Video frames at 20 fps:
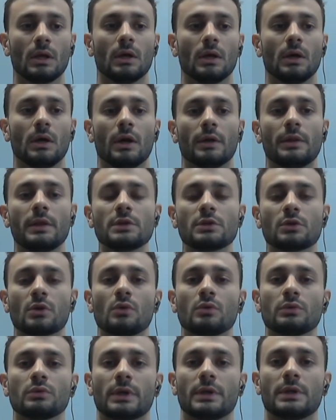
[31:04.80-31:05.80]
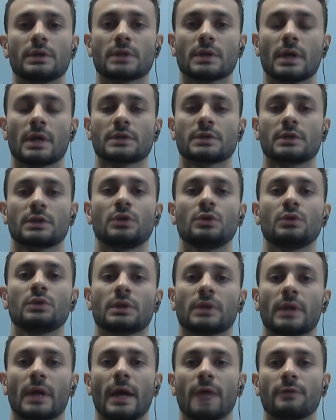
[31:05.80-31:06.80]
This code is
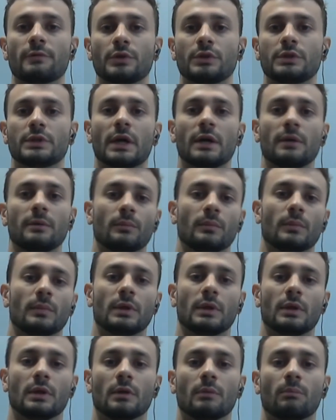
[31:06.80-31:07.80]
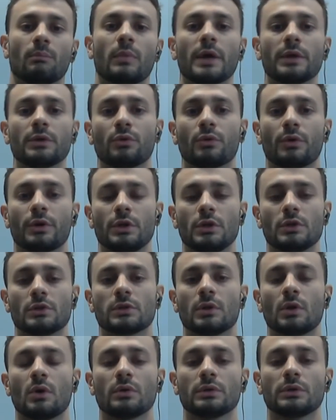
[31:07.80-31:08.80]
executed every time the binary is
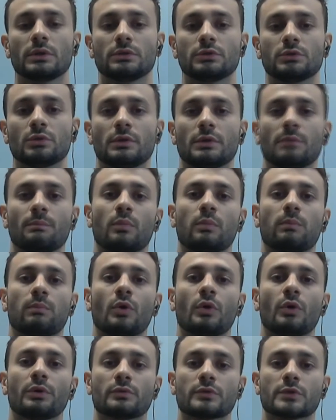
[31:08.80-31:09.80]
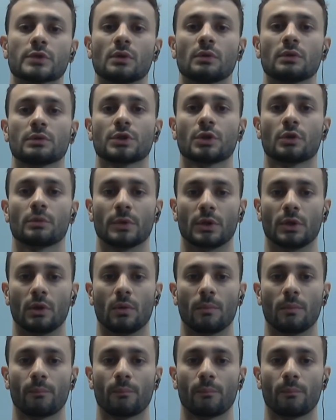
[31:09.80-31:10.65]
loaded to the point-of-sale terminal.